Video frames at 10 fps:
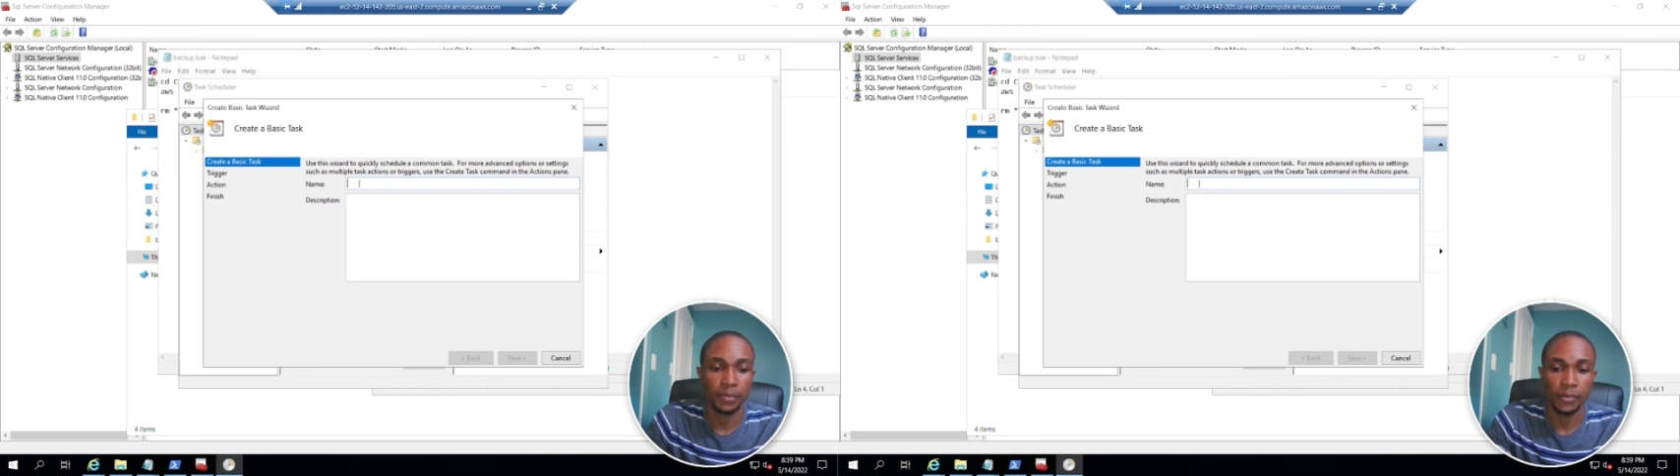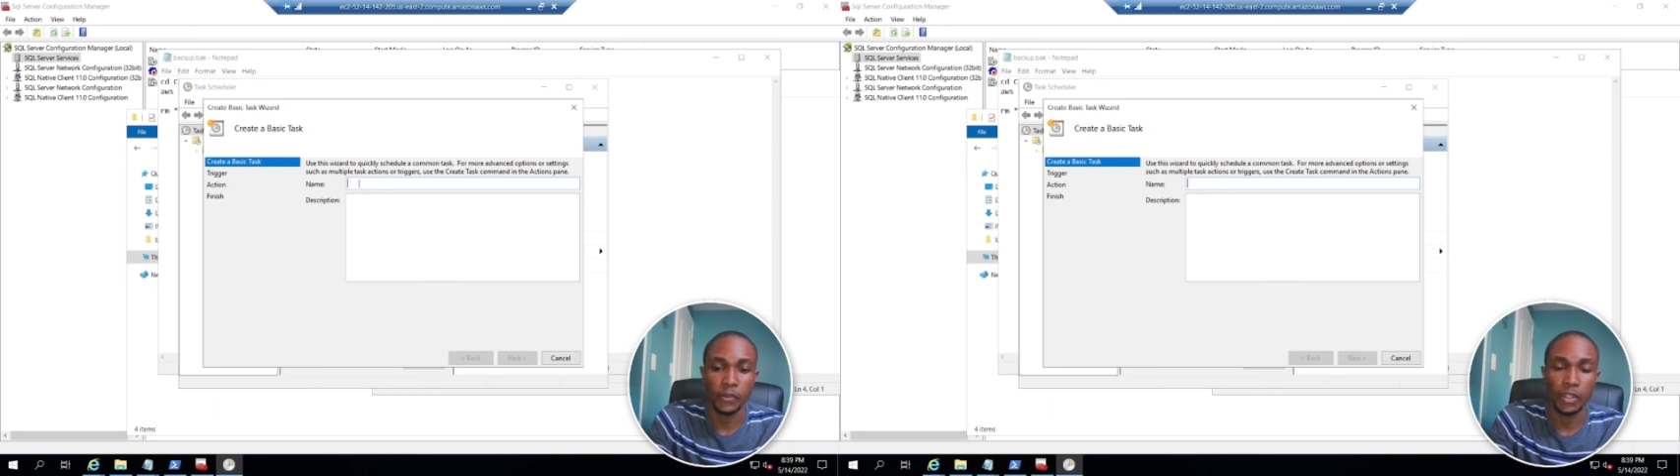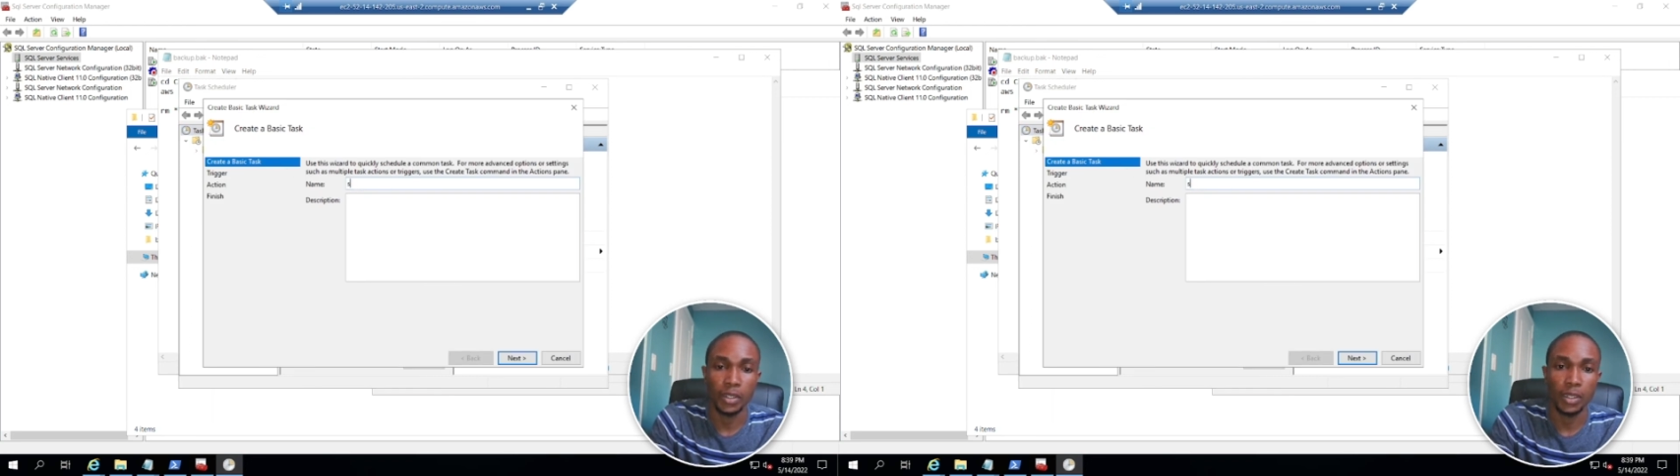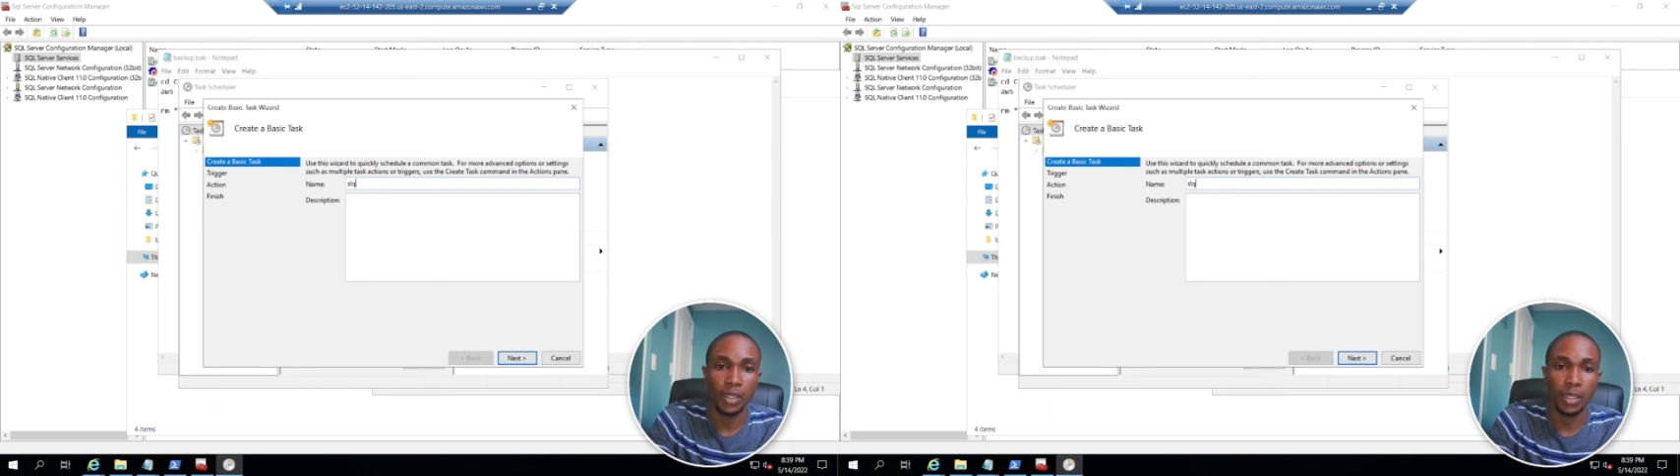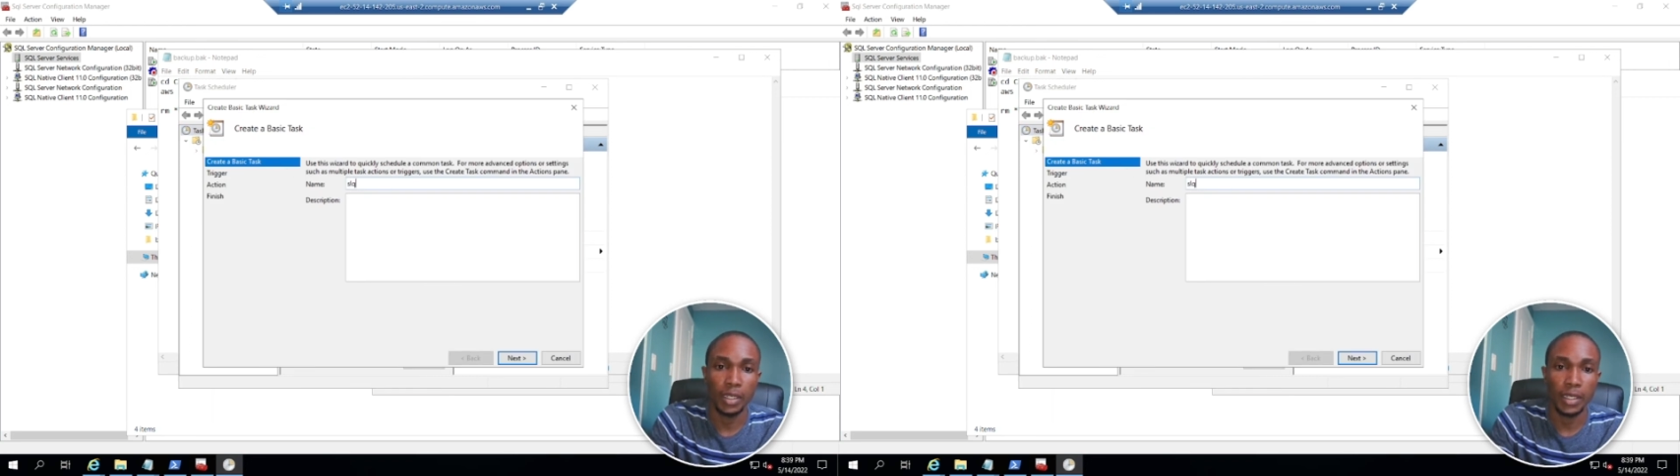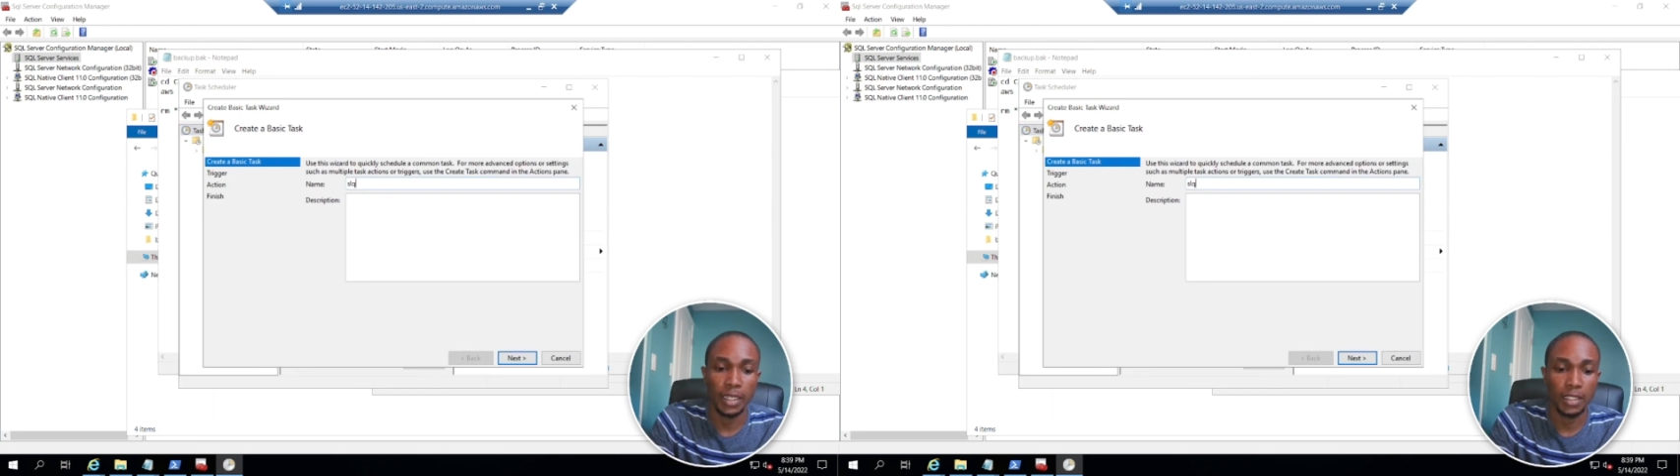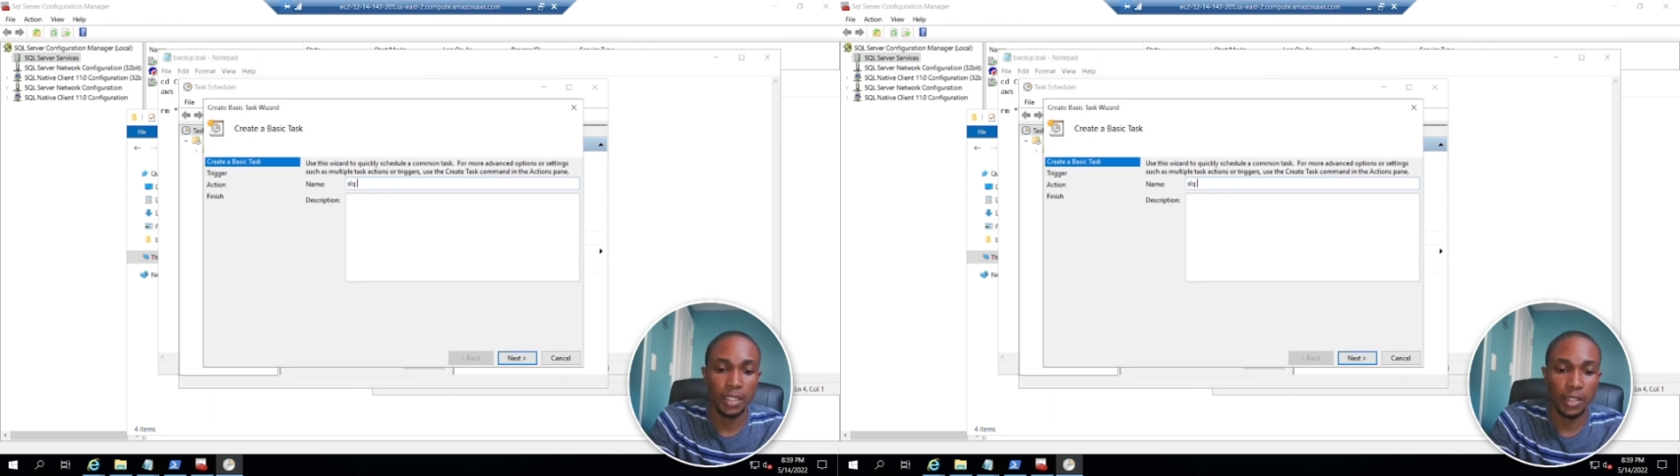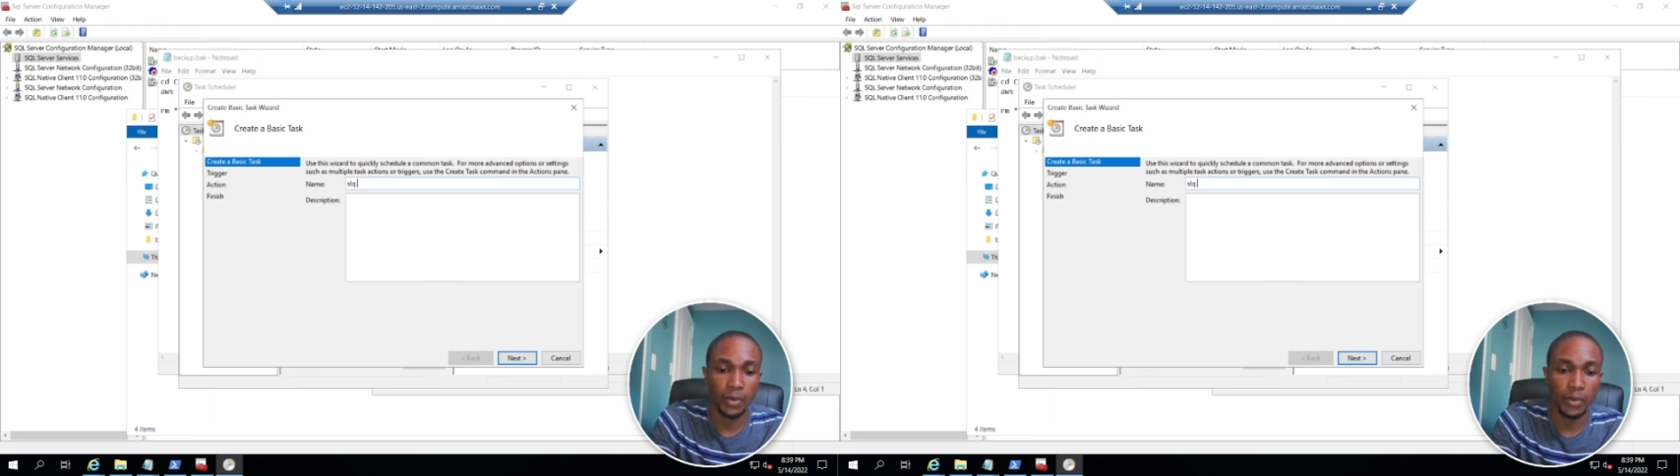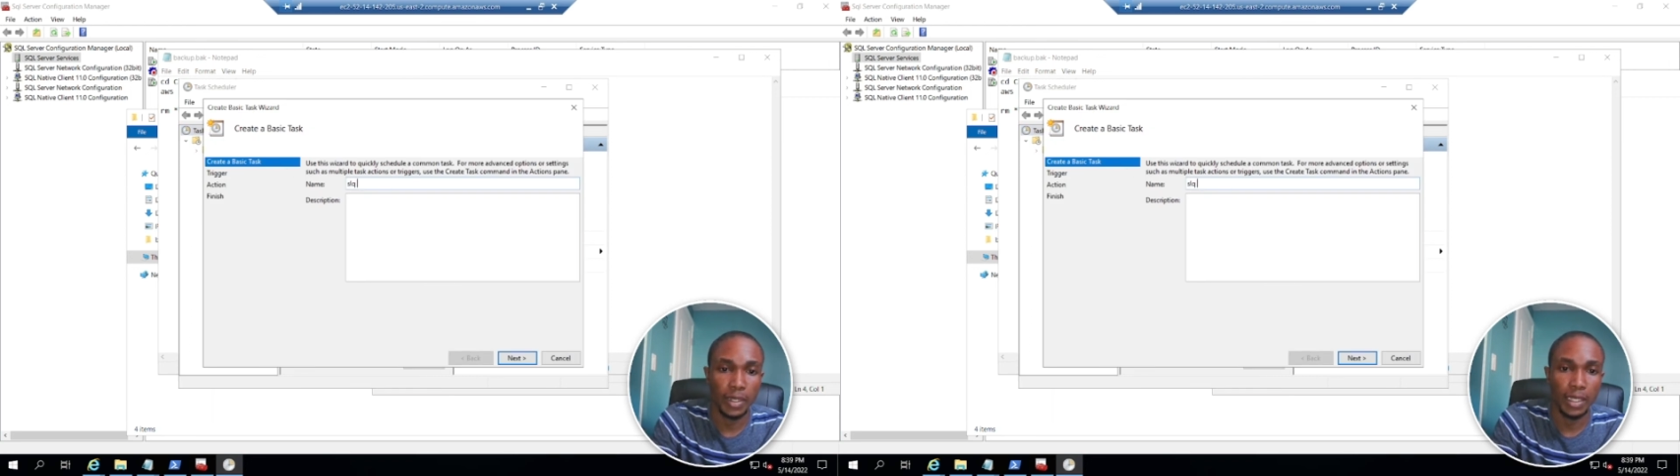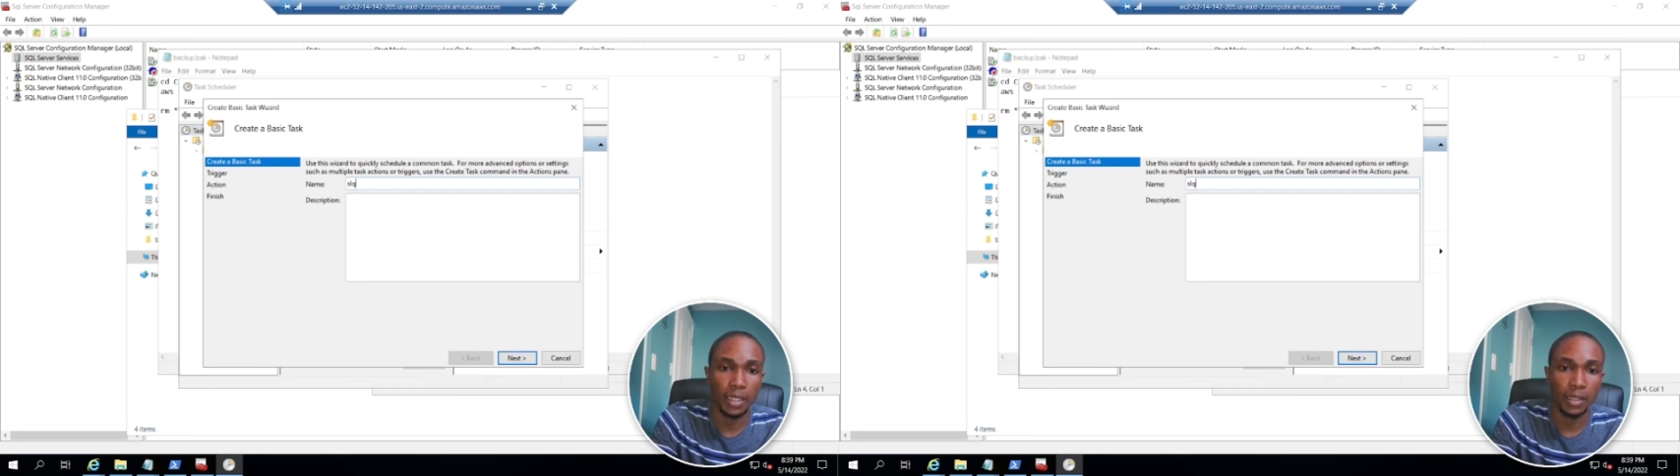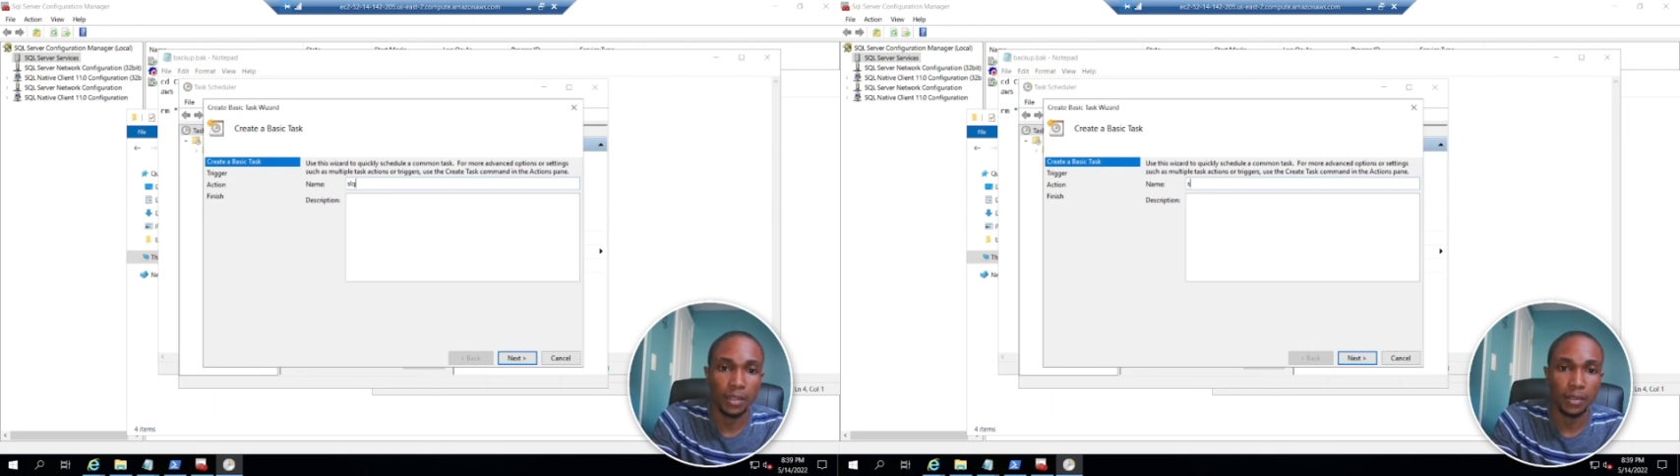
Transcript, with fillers: We're gonna call it SQL